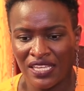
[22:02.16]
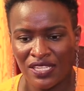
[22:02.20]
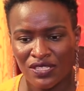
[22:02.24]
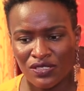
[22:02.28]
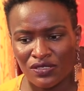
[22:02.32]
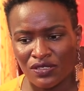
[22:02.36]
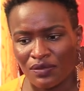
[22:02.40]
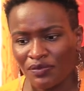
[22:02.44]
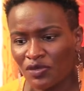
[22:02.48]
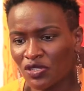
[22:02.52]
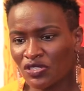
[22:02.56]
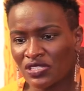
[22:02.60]

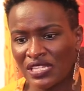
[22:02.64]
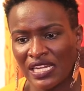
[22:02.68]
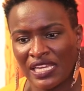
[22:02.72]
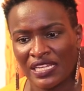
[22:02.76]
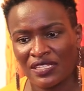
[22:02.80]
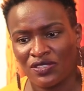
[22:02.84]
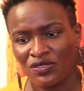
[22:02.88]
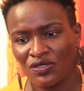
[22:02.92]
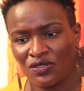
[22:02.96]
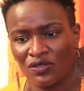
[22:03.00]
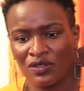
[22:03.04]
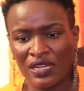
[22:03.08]
So me was
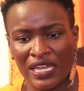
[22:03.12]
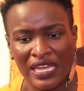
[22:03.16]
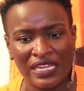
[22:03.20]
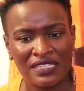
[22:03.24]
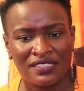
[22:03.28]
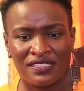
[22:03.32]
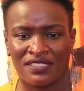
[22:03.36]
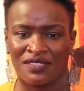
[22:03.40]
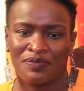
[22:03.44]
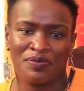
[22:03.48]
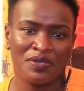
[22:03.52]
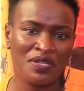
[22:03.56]
like, so
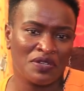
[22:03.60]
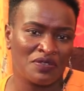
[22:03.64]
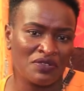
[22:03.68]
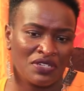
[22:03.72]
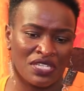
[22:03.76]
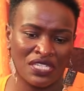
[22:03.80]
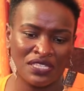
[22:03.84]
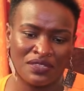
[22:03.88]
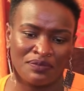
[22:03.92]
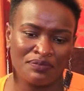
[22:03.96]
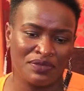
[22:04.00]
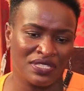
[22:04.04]
guys, it's been
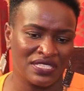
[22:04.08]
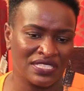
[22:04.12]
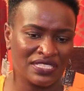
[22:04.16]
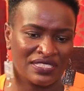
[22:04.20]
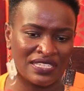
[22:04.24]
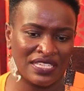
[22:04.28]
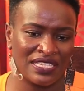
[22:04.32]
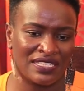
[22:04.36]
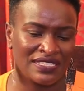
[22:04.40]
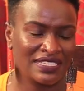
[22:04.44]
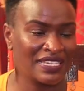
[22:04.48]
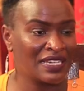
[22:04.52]
real. Me
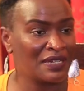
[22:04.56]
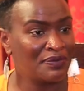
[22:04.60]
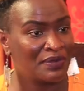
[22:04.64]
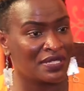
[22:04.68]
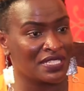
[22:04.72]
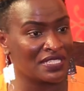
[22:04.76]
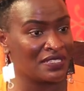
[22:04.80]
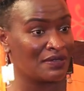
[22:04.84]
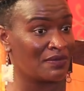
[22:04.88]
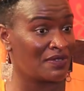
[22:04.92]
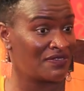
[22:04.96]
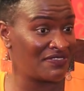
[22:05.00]
sasa hii
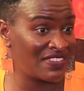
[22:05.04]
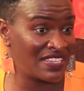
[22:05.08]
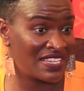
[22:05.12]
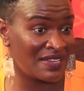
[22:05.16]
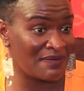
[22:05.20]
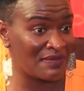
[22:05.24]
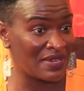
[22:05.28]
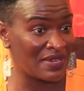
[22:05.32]
segment nimefanya